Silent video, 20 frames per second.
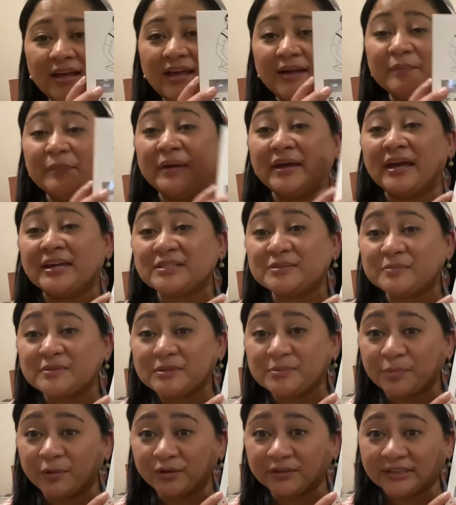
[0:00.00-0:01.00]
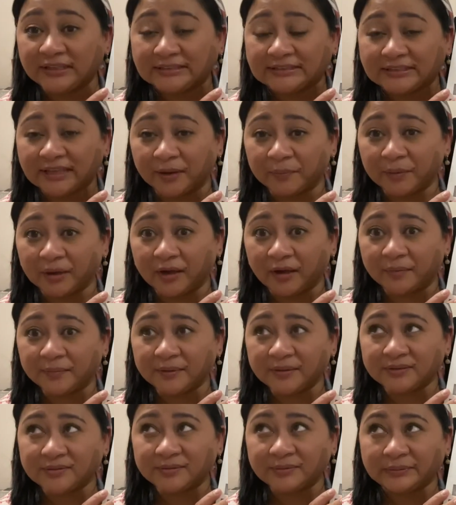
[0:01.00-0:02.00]
My husband's birthday is coming up.
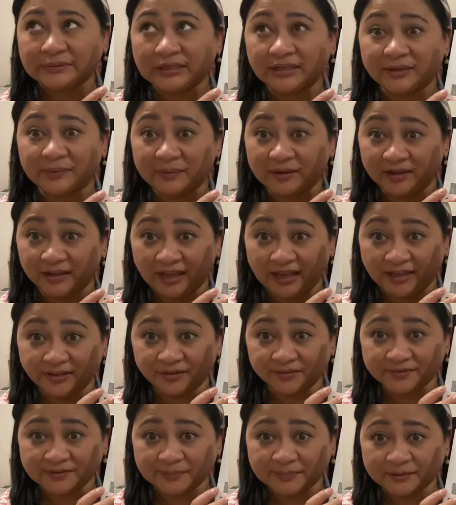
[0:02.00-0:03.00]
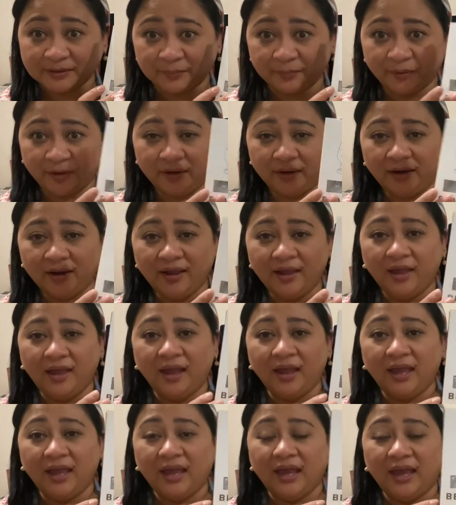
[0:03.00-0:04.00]
It's gonna be end of September.
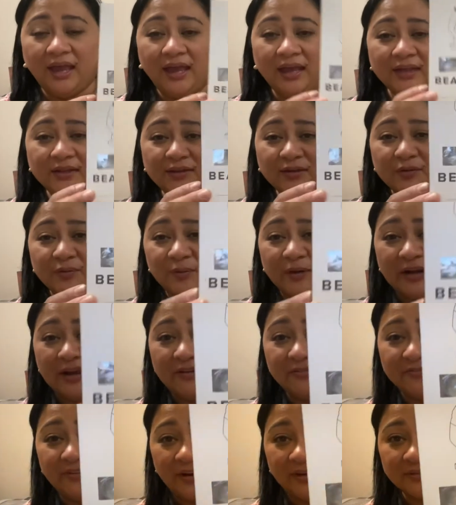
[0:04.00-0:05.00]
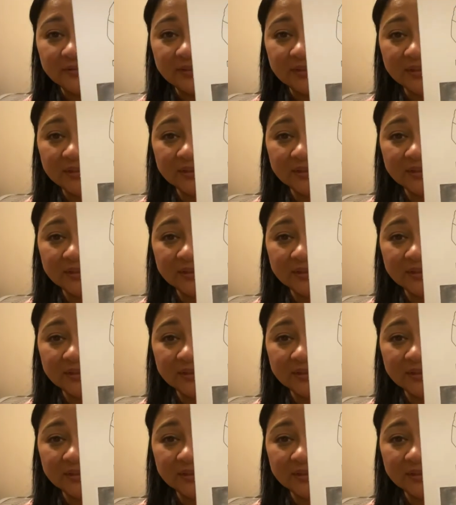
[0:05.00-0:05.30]
And look what I found.